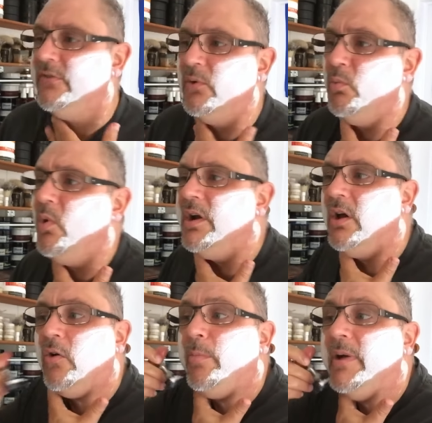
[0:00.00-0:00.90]
for one
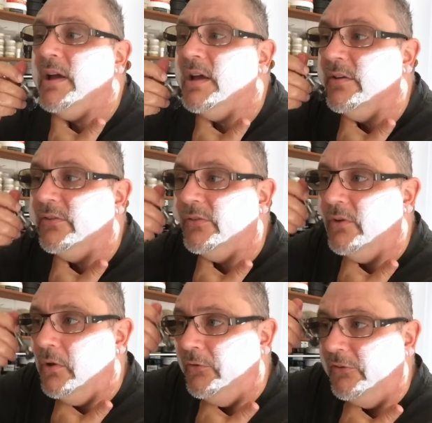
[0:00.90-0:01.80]
whole
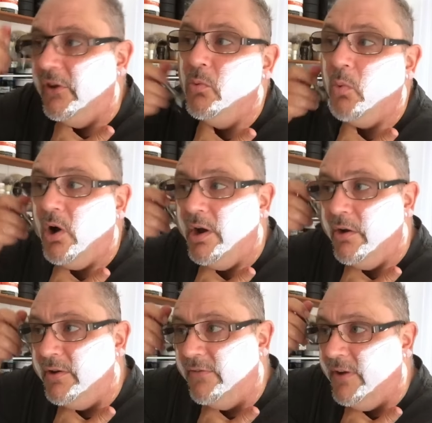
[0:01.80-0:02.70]
pass, so wide
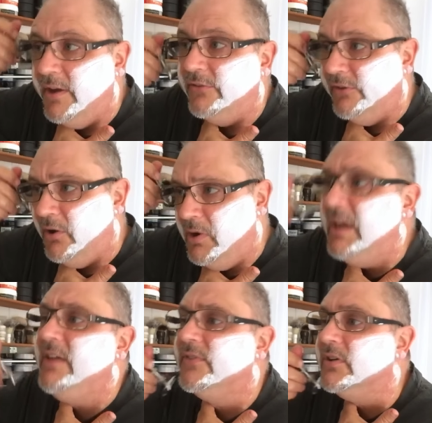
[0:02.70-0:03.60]
on your face, so
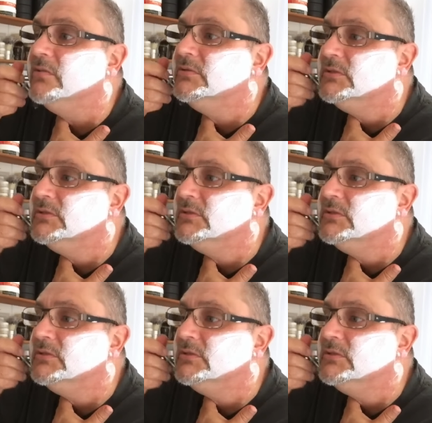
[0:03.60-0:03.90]
even.